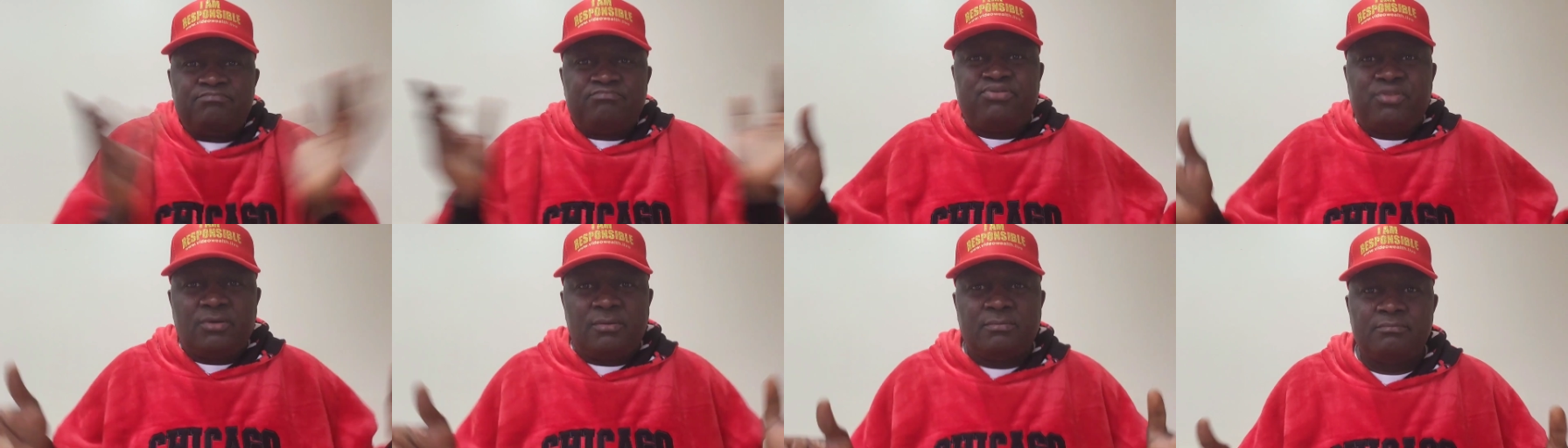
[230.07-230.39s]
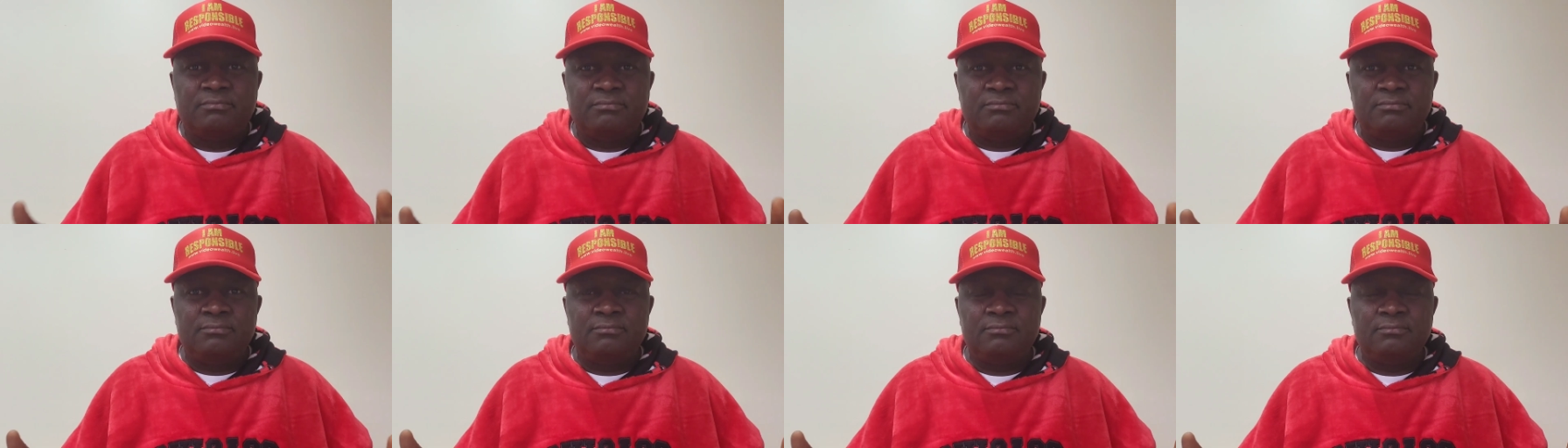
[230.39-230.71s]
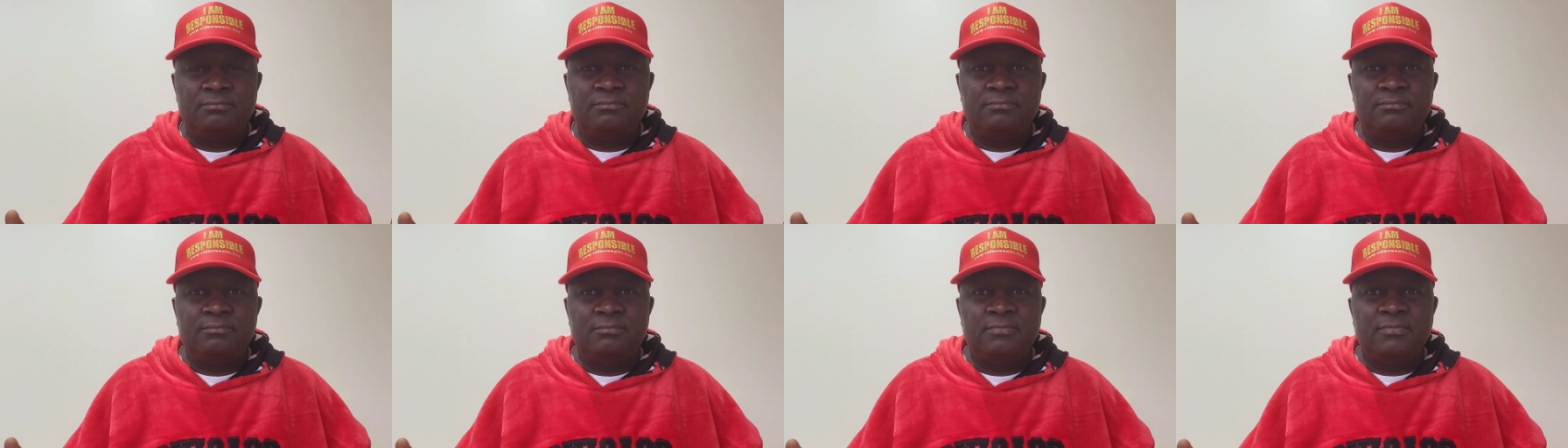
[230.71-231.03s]
boom,
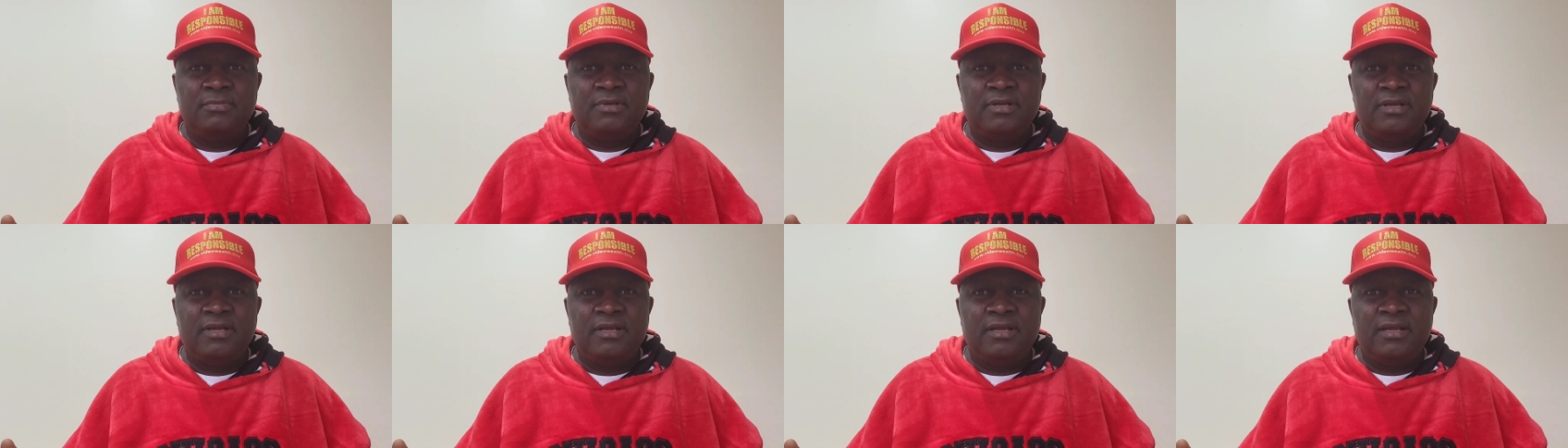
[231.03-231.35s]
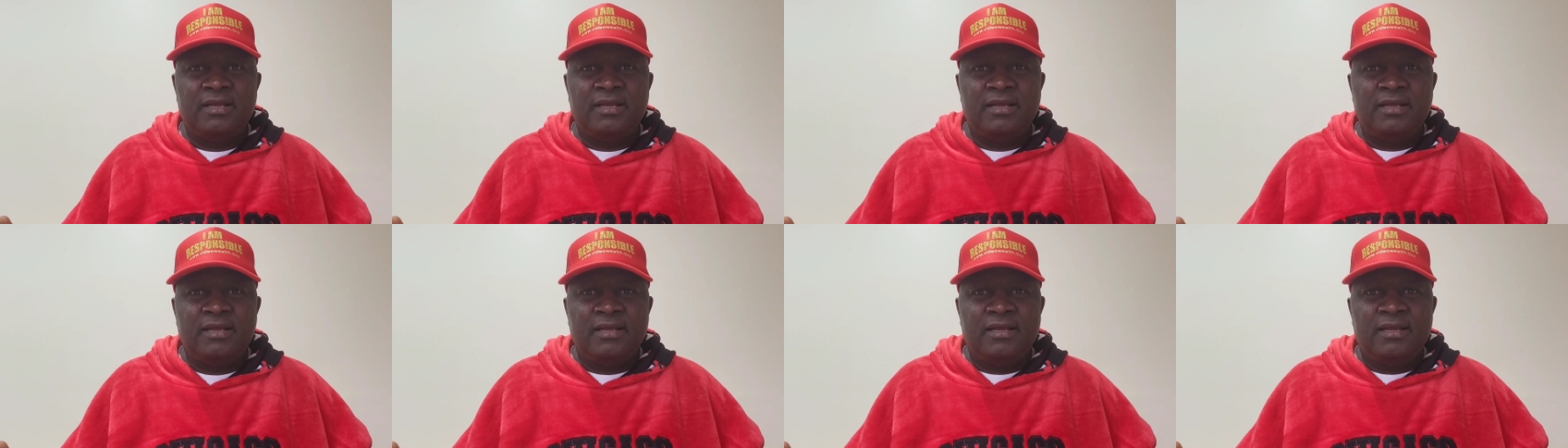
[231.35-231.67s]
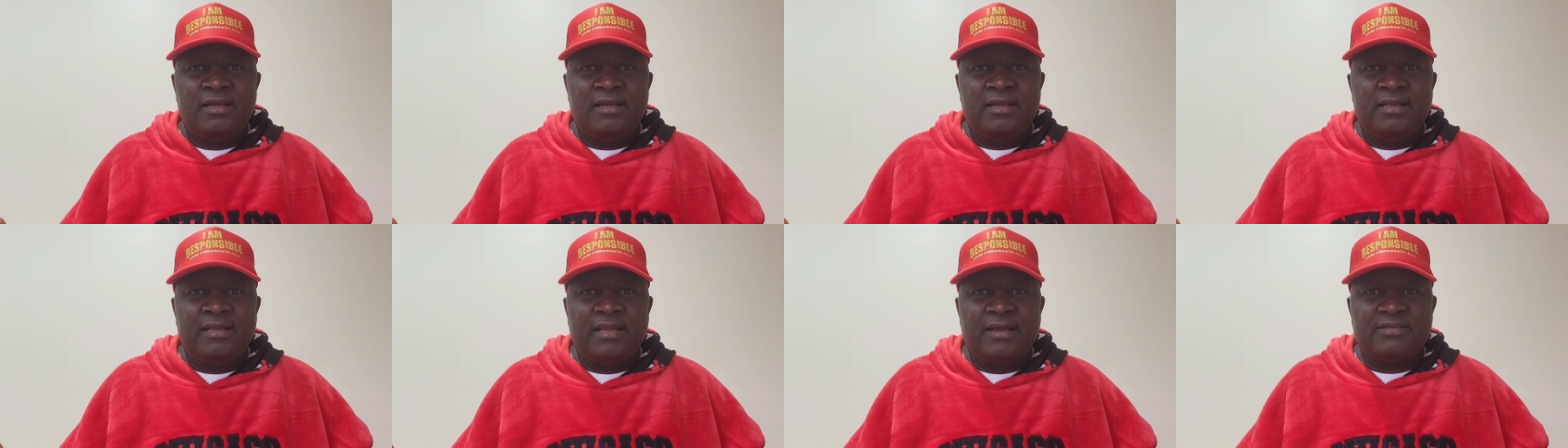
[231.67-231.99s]

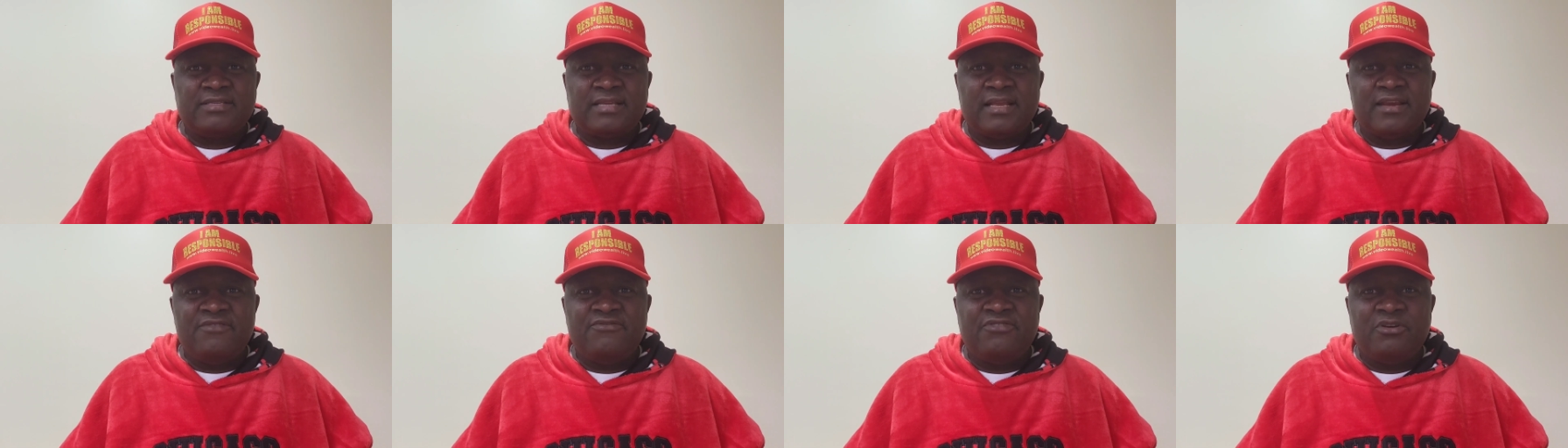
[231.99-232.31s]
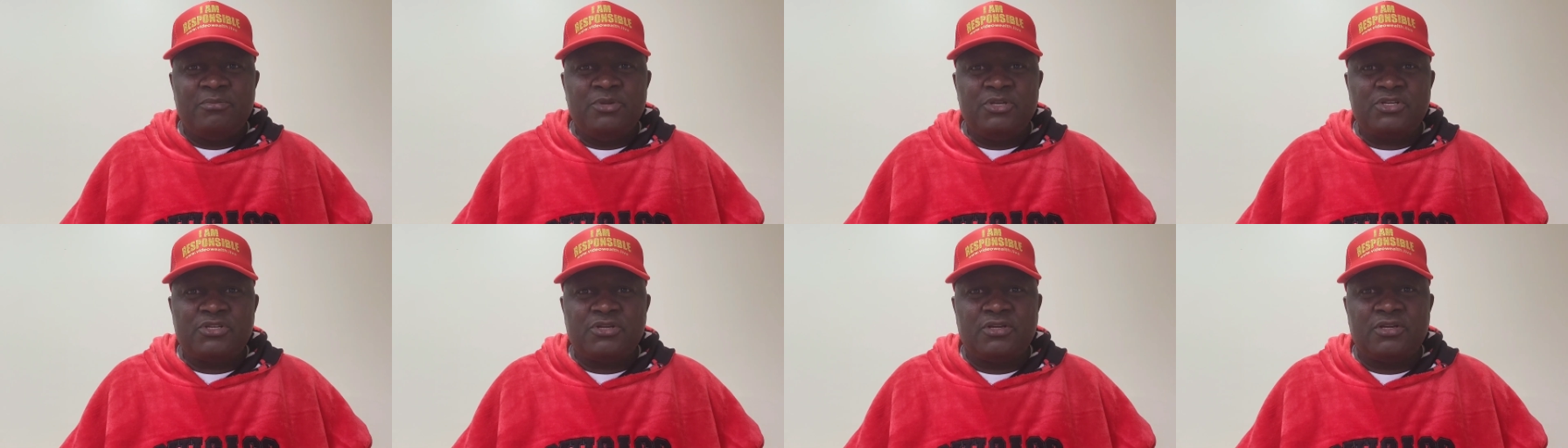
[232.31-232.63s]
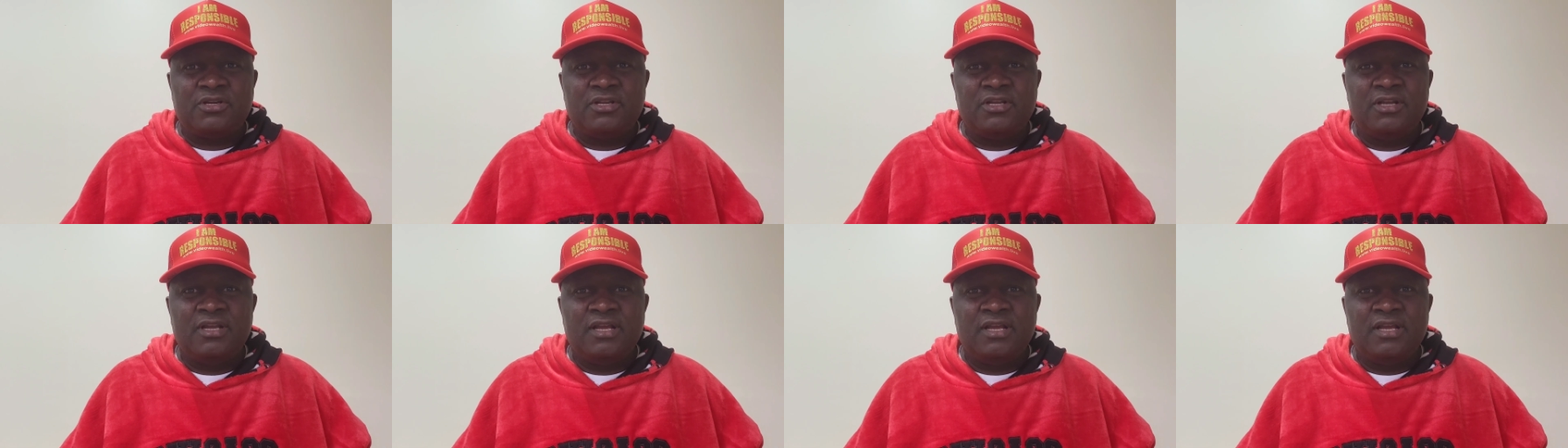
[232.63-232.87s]
that's an information.